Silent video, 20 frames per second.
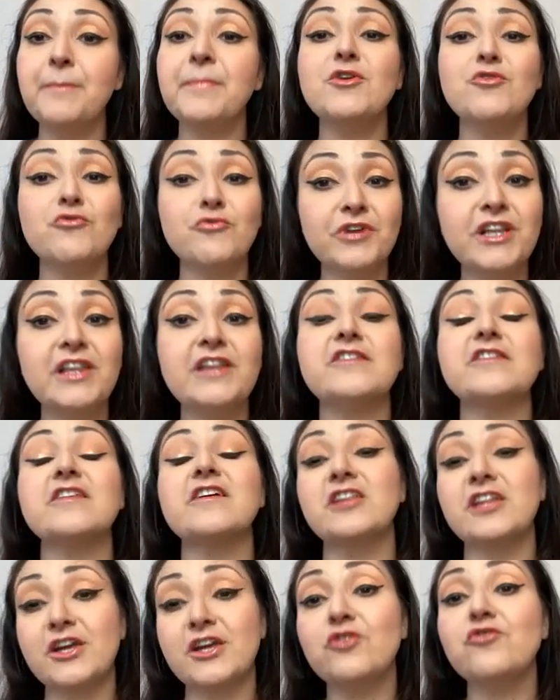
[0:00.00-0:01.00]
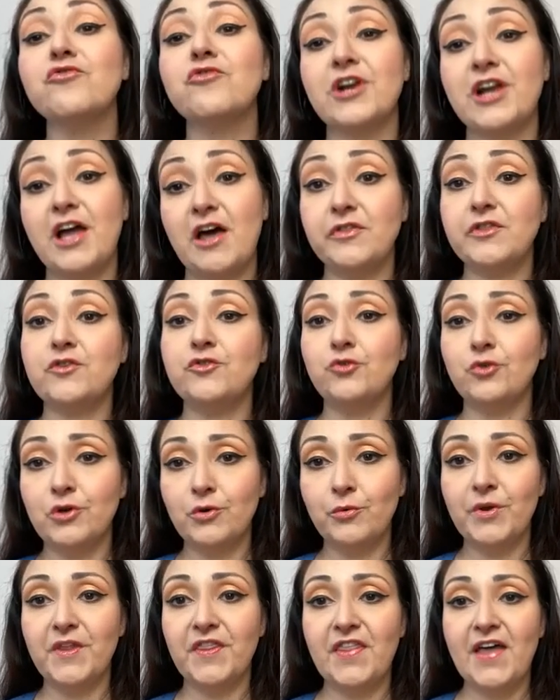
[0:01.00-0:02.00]
you realistically could run out the door
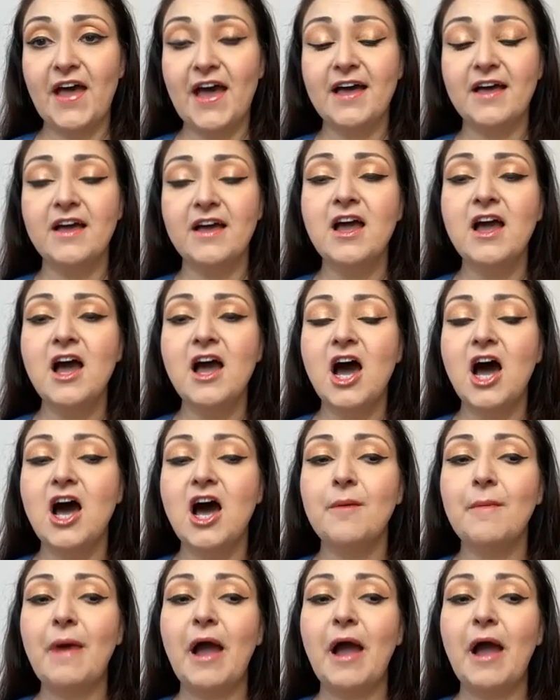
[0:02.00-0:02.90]
with that.